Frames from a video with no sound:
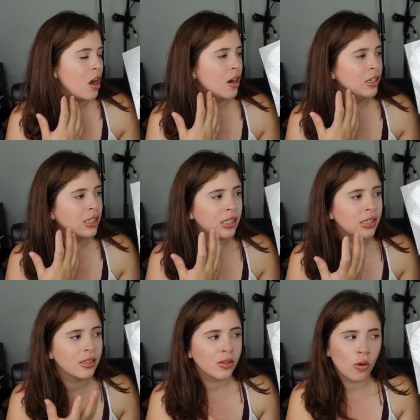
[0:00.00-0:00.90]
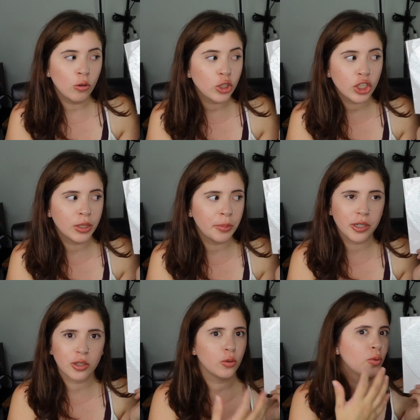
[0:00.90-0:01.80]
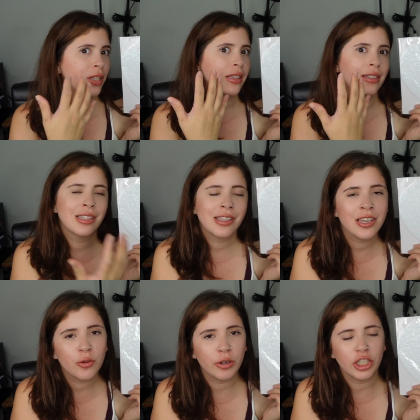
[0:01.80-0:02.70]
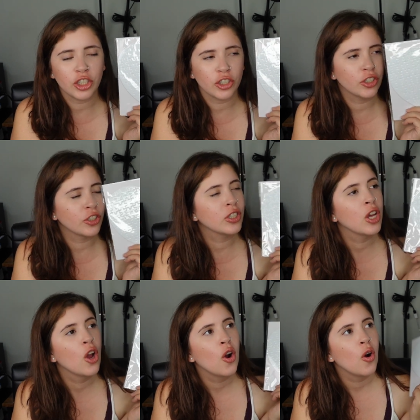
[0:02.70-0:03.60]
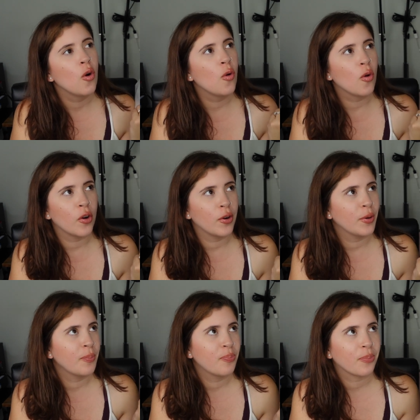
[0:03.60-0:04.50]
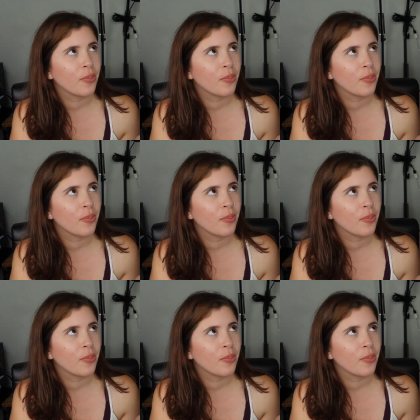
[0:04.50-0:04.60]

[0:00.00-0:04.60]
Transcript: a ocean puzzle with sea creatures or